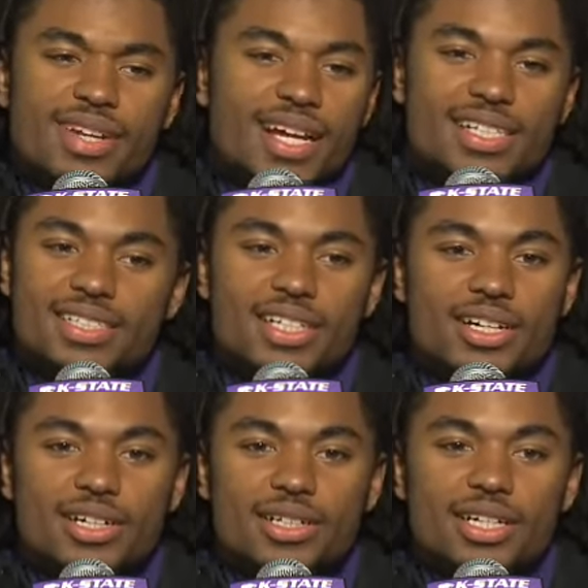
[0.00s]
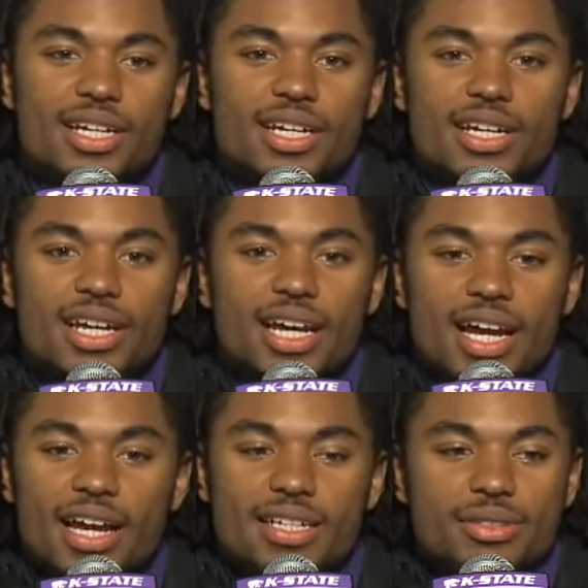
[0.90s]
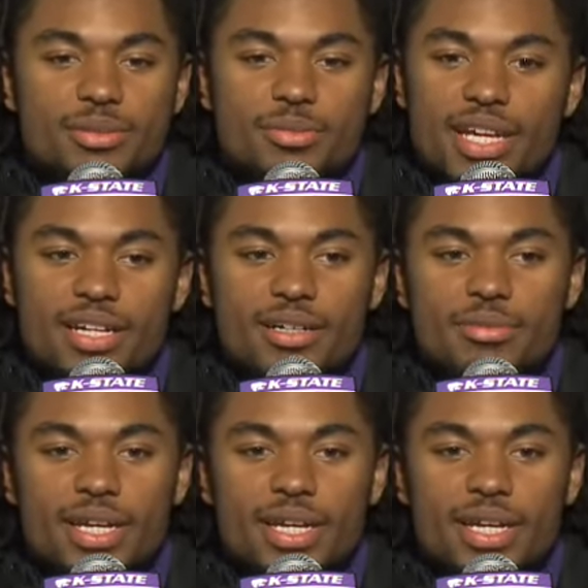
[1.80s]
I just saw it was man on